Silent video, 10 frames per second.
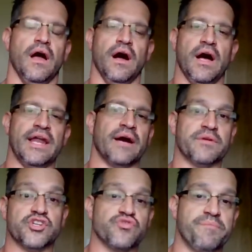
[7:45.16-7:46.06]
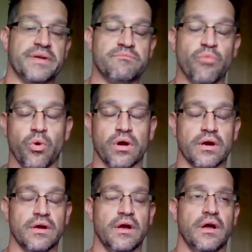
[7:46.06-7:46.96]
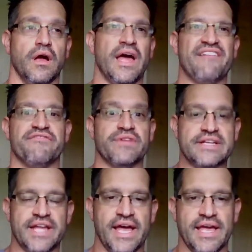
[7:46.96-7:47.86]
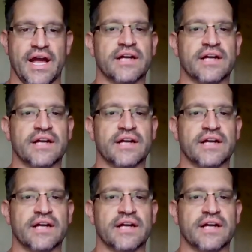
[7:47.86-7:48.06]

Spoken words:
and I'm going to drip in more every day.